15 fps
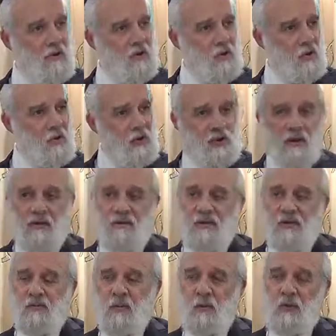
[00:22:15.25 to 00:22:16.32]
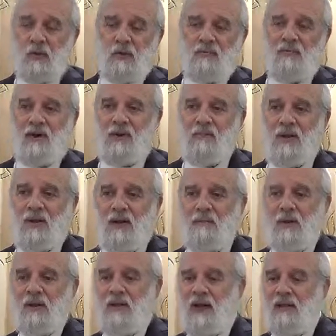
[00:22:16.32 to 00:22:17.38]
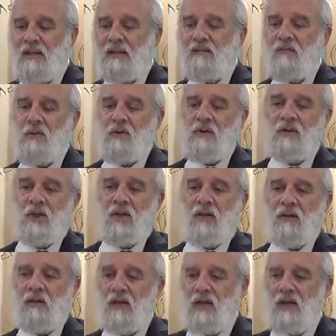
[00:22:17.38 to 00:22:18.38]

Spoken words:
So you see the difference between Sofar and Bildad. Bildad is focusing on